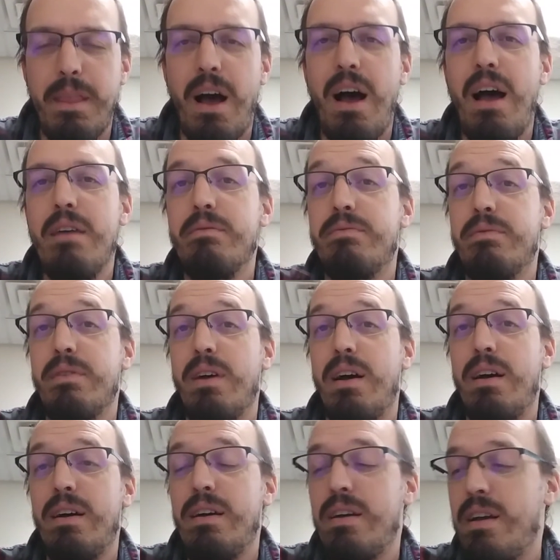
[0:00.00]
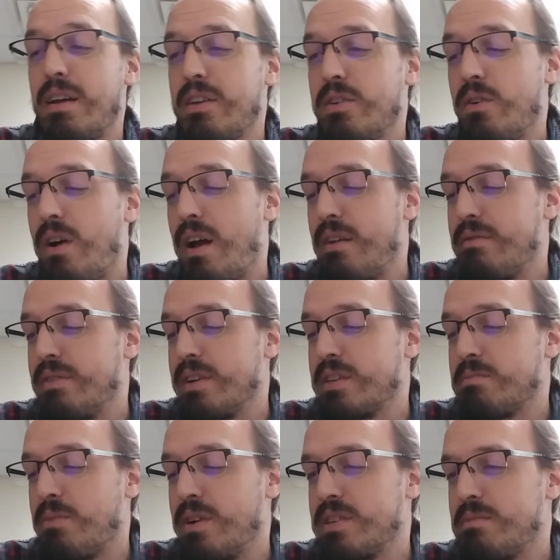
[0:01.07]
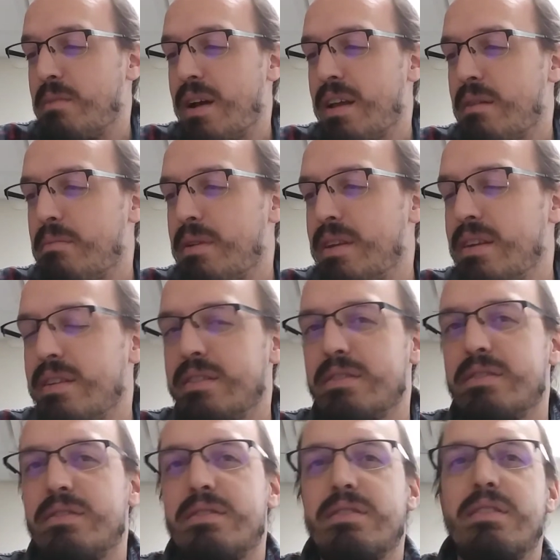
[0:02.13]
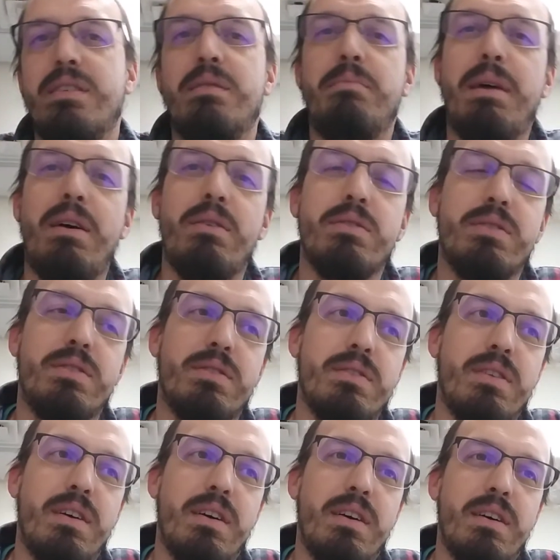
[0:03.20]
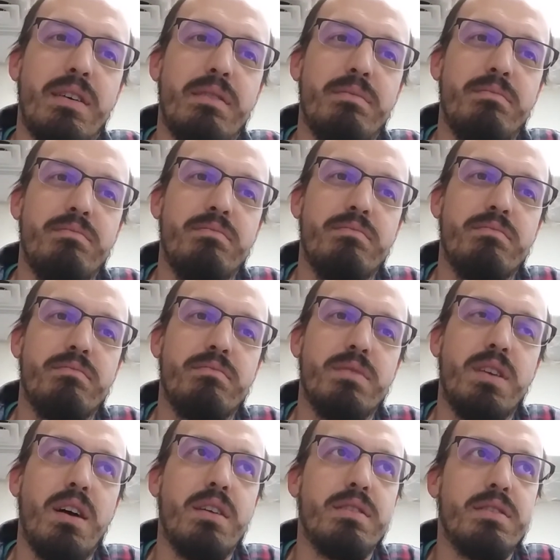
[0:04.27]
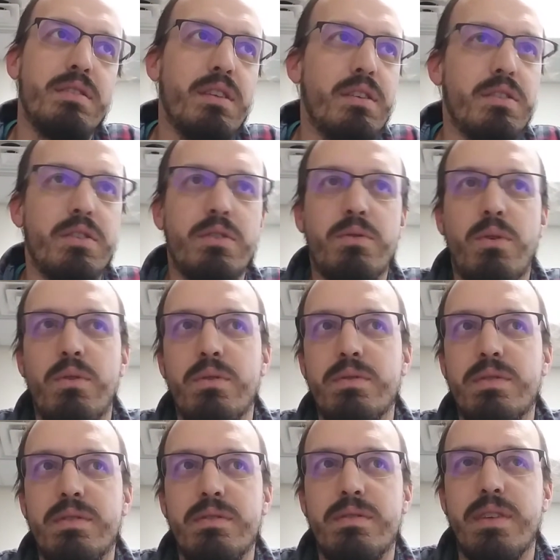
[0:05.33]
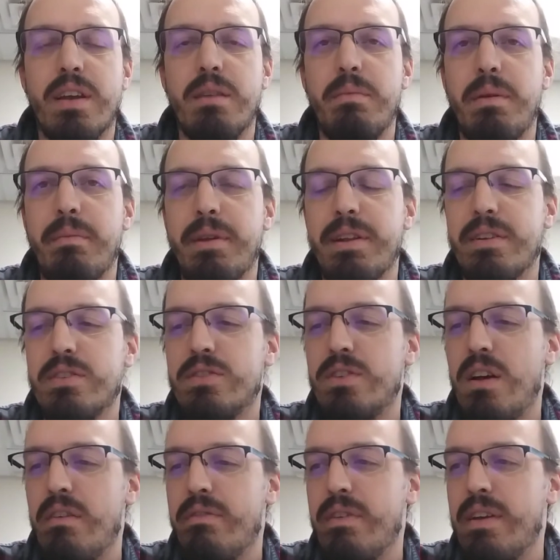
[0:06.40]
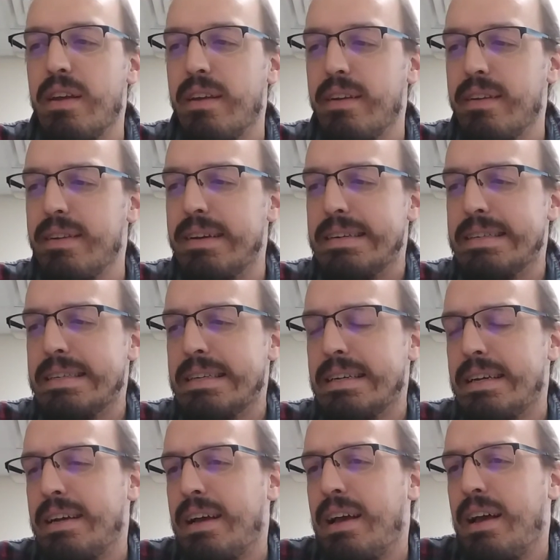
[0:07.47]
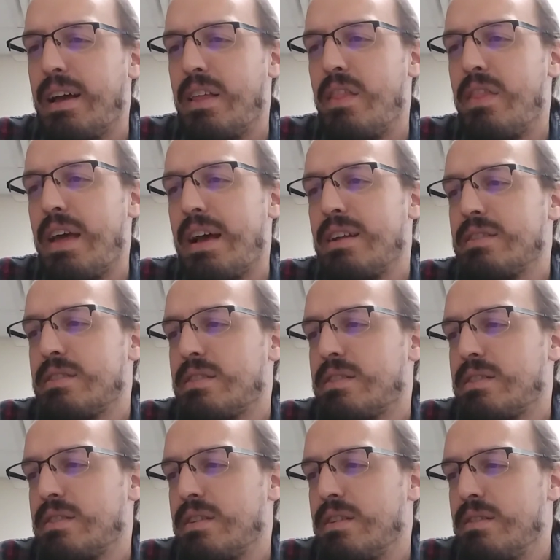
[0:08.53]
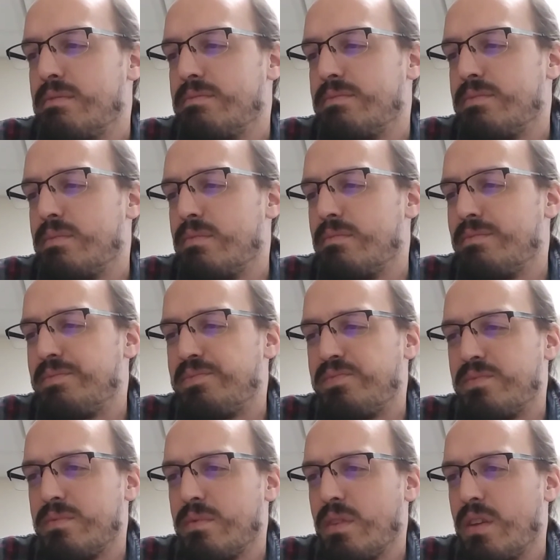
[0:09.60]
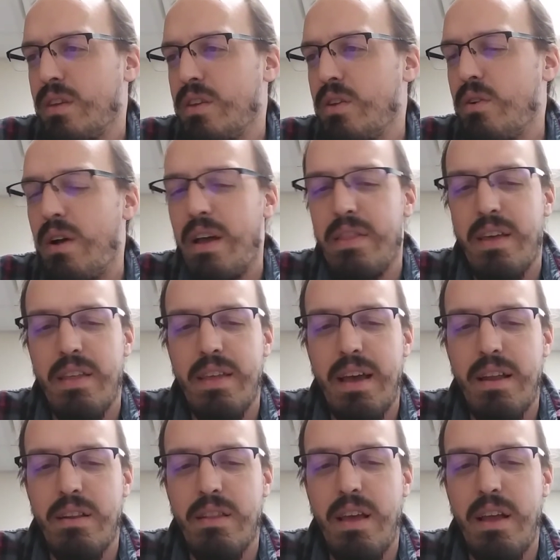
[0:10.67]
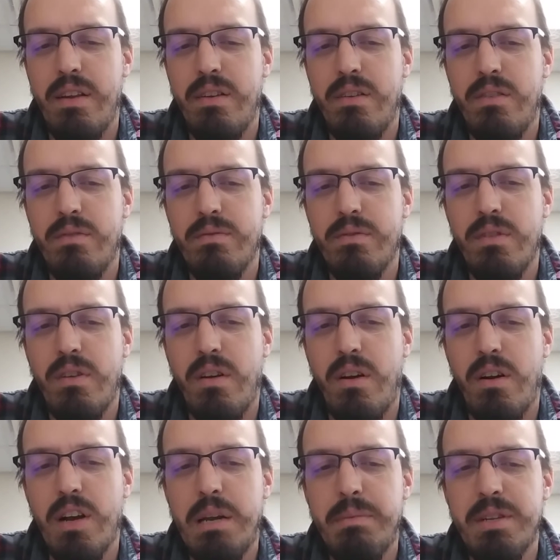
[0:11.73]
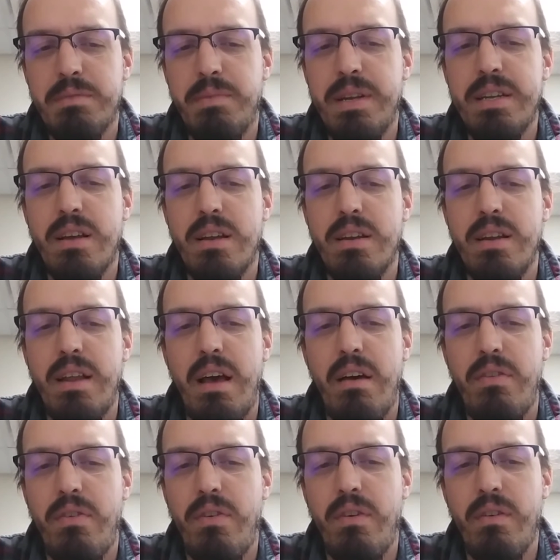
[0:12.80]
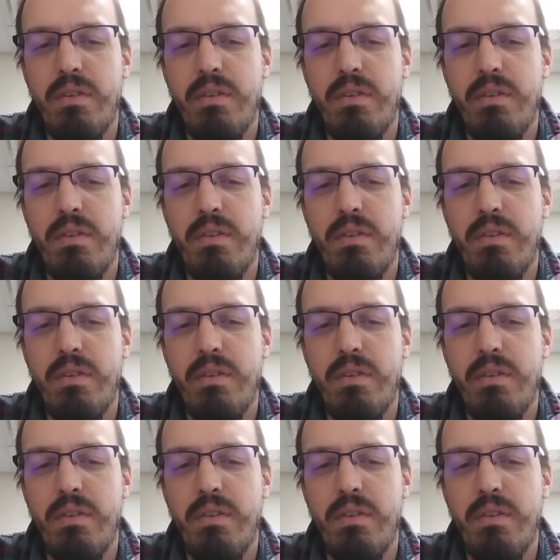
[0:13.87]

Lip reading: I've expressed my opinions about guns and gun control, Second Amendment stuff, and that's that argument's been done to death.